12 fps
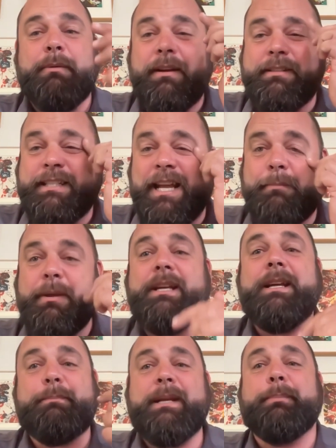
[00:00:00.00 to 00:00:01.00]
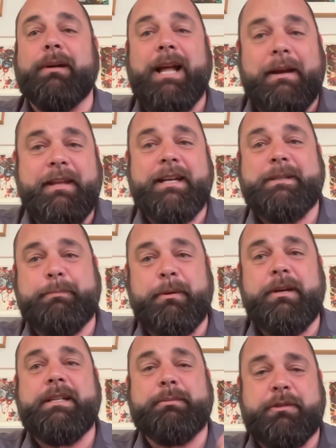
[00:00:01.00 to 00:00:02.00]
we had 10 million people have that
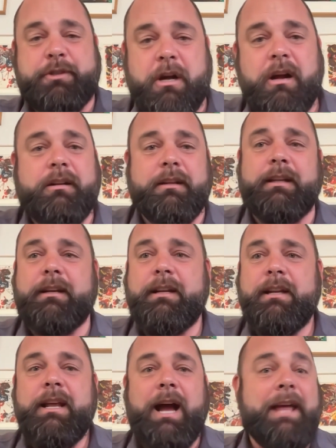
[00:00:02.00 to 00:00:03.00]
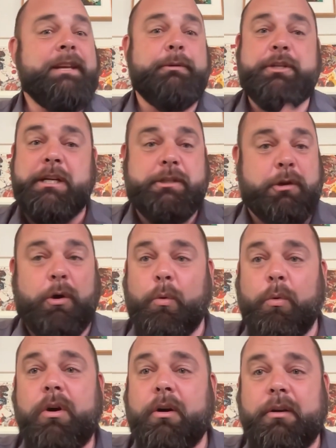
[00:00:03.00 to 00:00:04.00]
experience with chocolate. I think we changed the whole
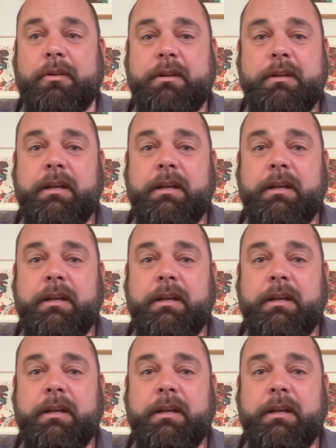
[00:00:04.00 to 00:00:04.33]
world.